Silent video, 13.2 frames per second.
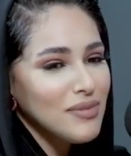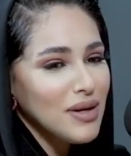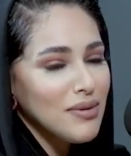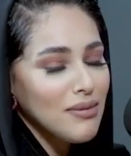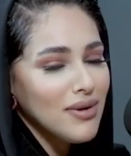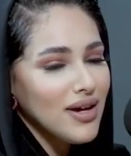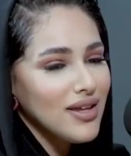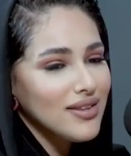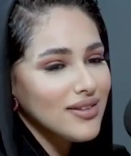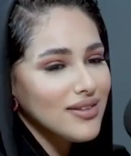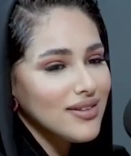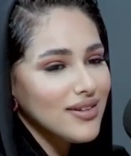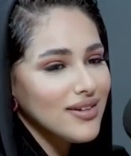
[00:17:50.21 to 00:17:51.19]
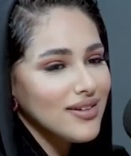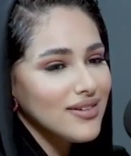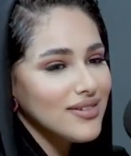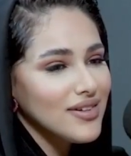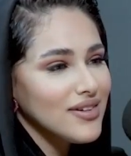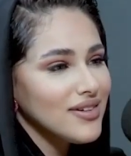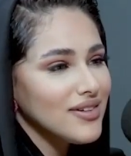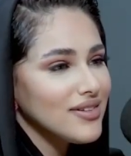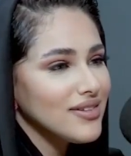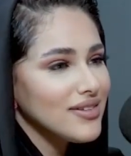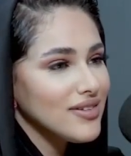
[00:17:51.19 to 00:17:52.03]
blah blah blah, and you're